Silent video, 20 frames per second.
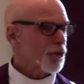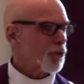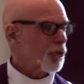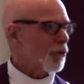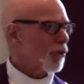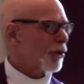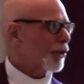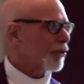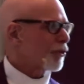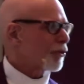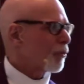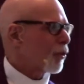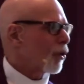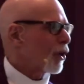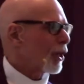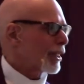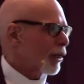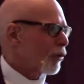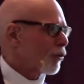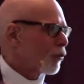really is more
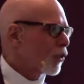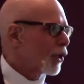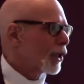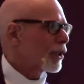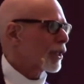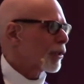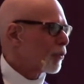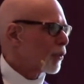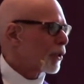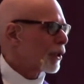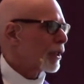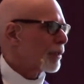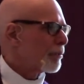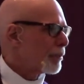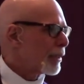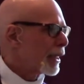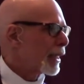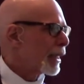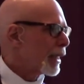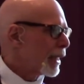like a really, really
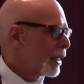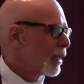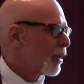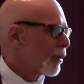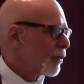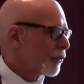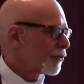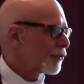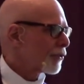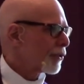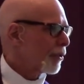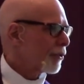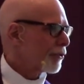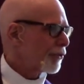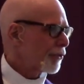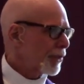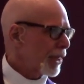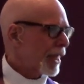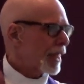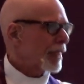big hill. So
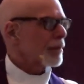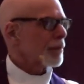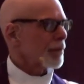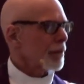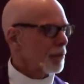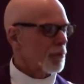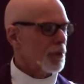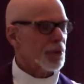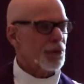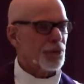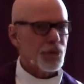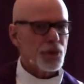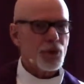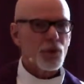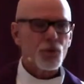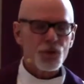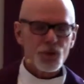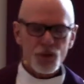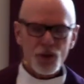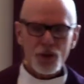it's not, it was, it
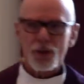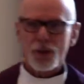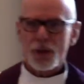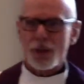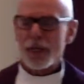was a good